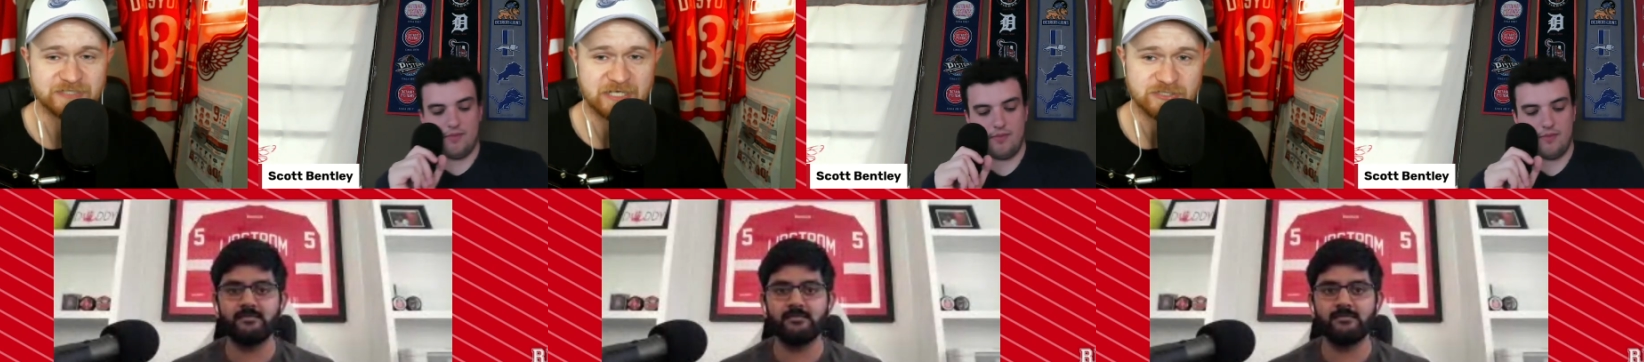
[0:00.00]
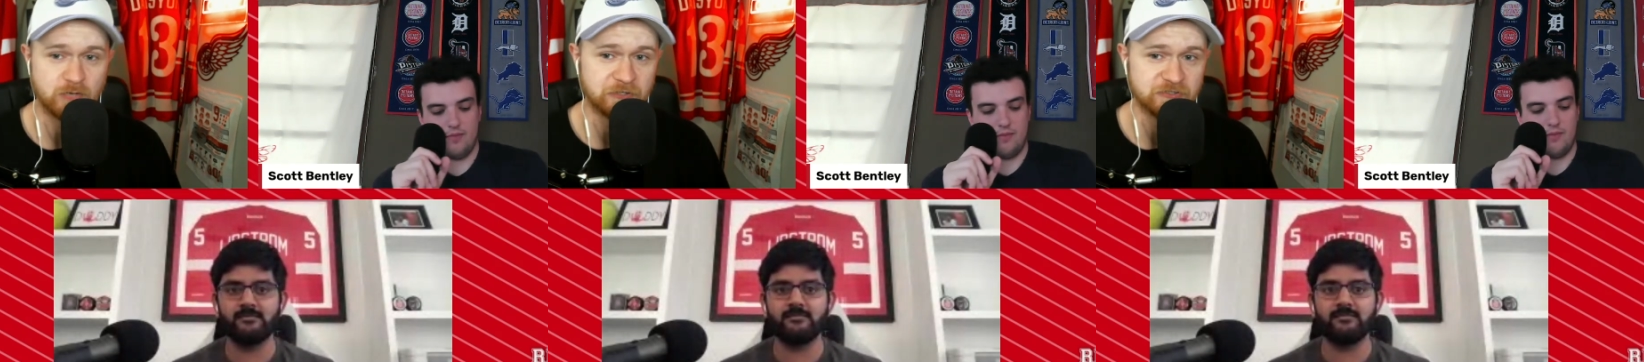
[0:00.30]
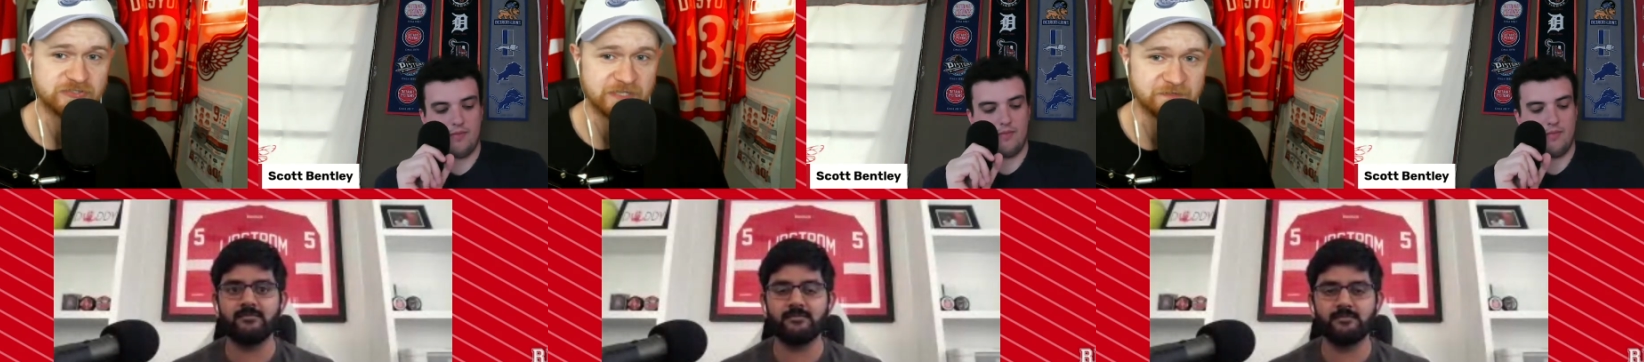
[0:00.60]
Speaker 1: to guys who
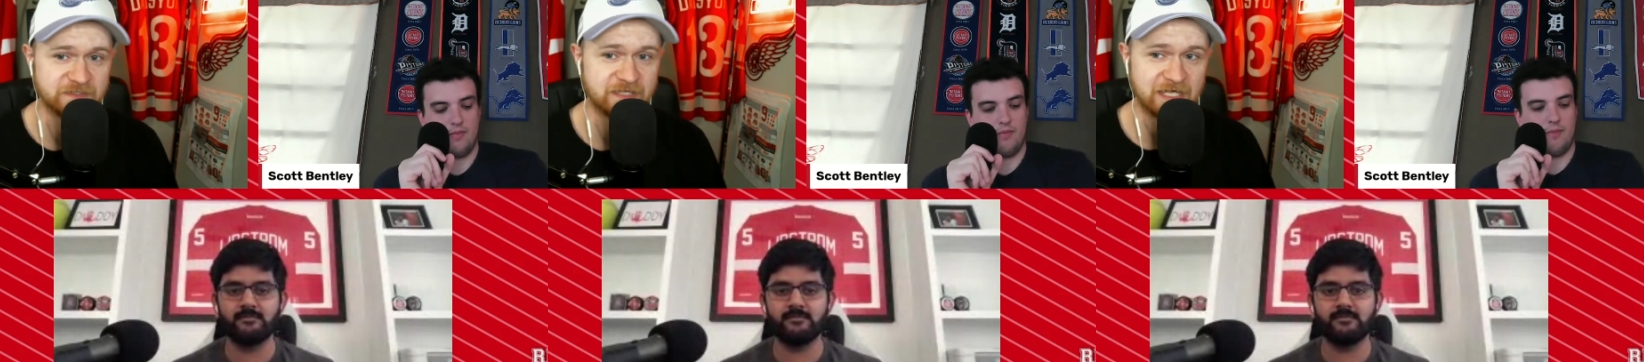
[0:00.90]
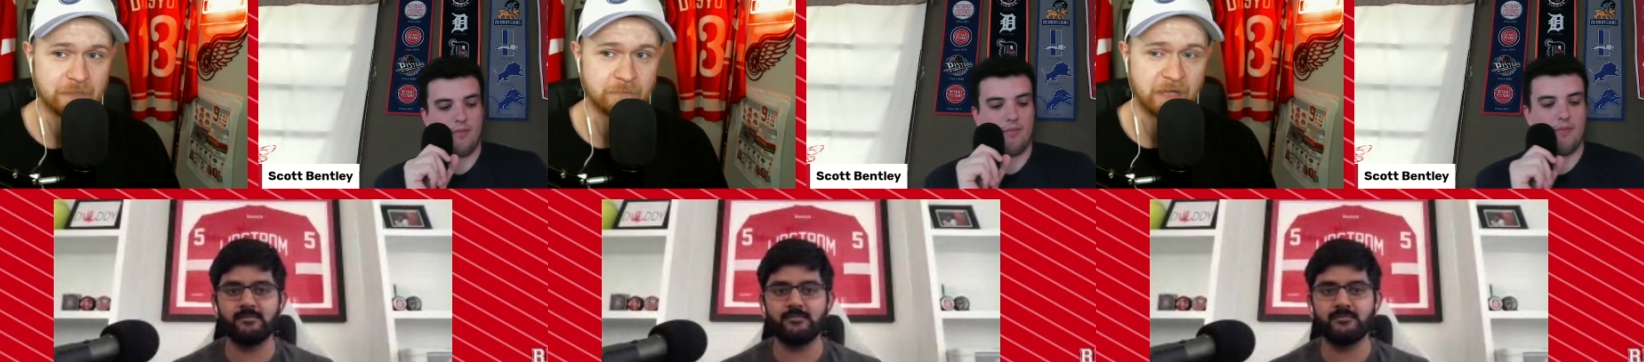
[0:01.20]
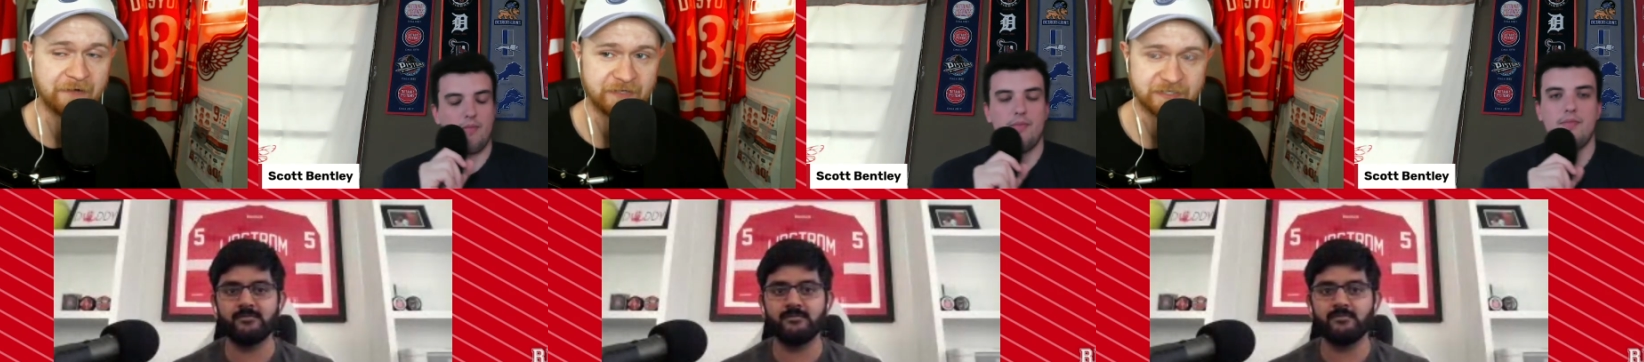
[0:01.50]
understand the game
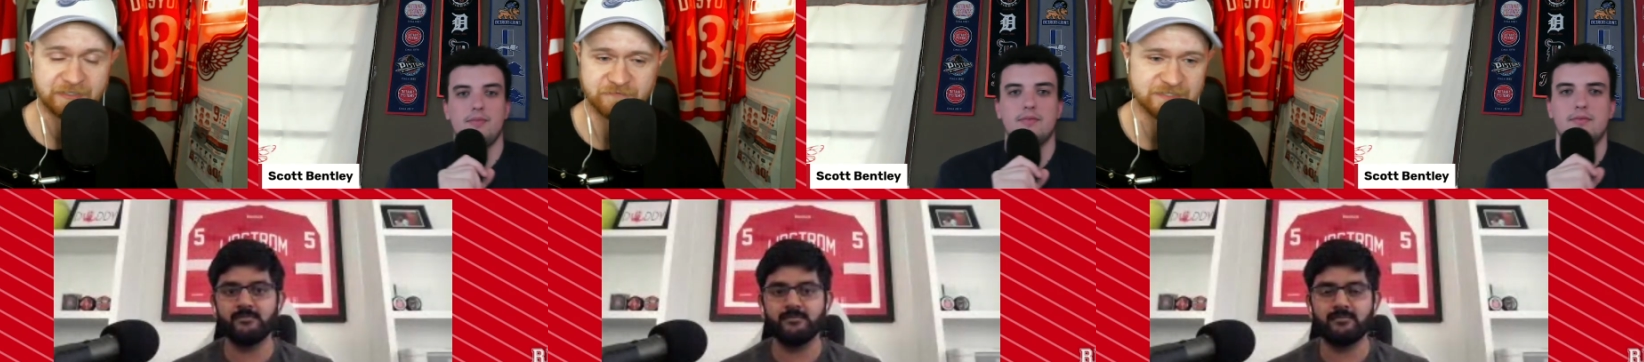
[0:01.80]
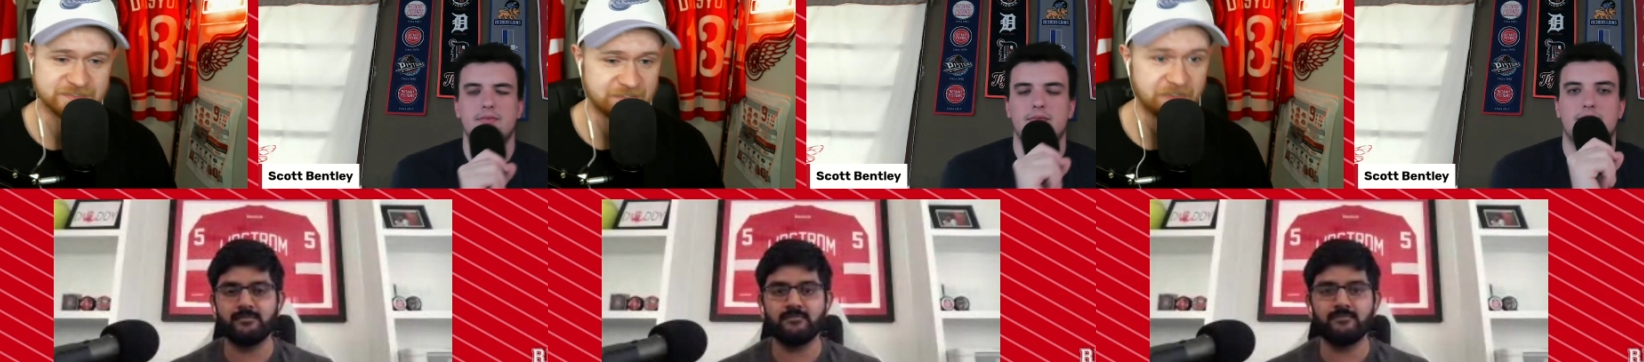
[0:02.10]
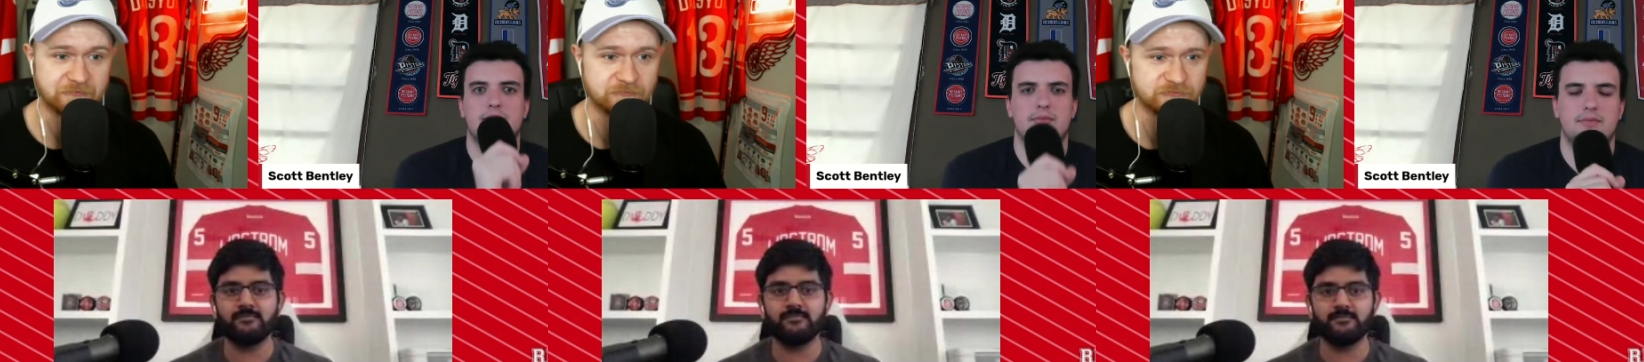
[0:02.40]
on like an advanced
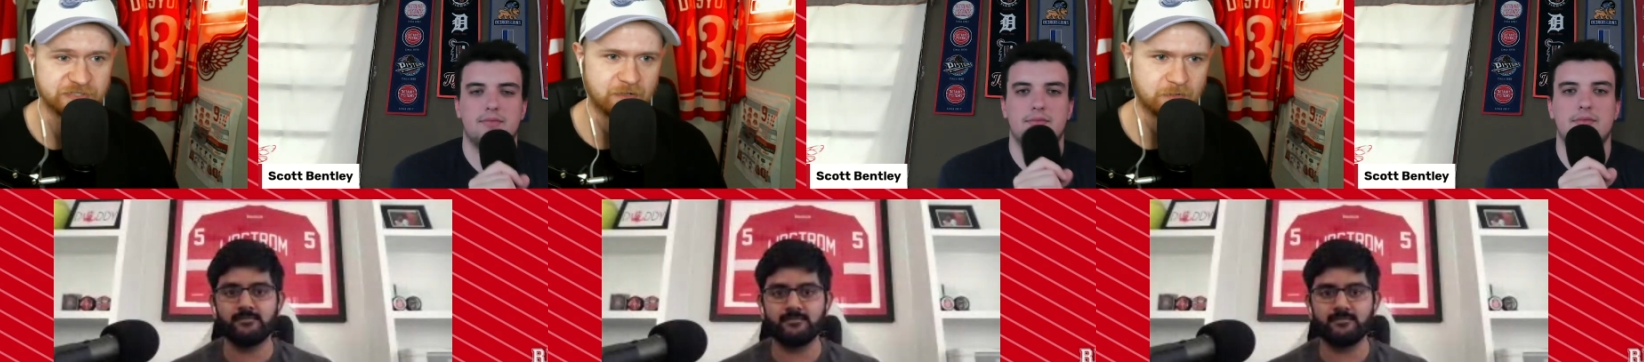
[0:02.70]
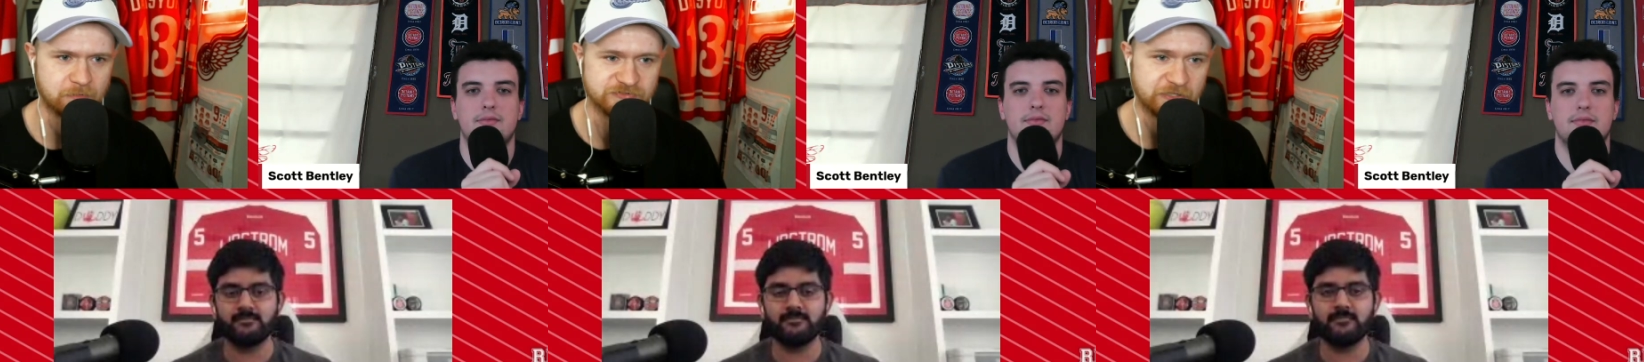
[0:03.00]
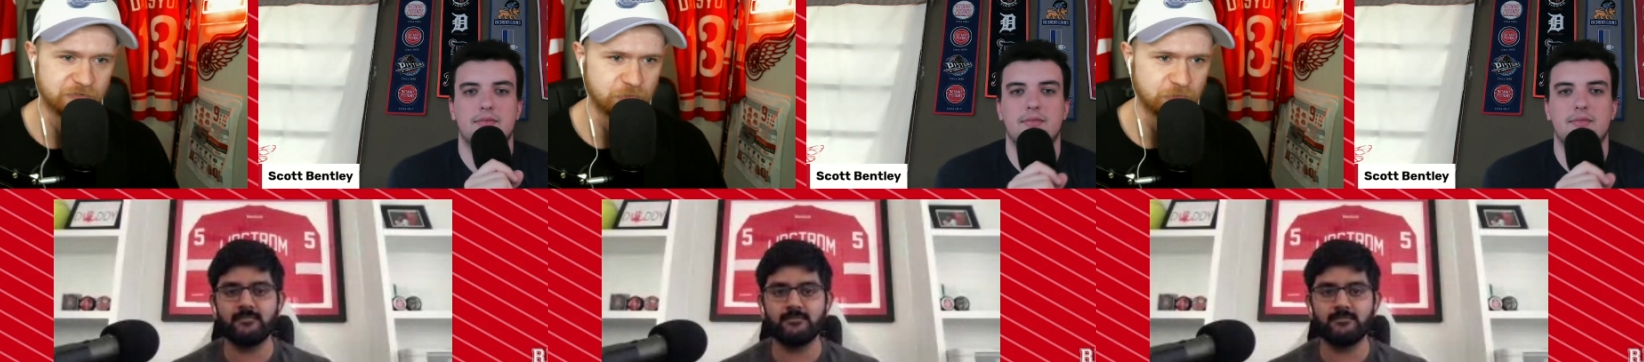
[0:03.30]
analytical scale scale,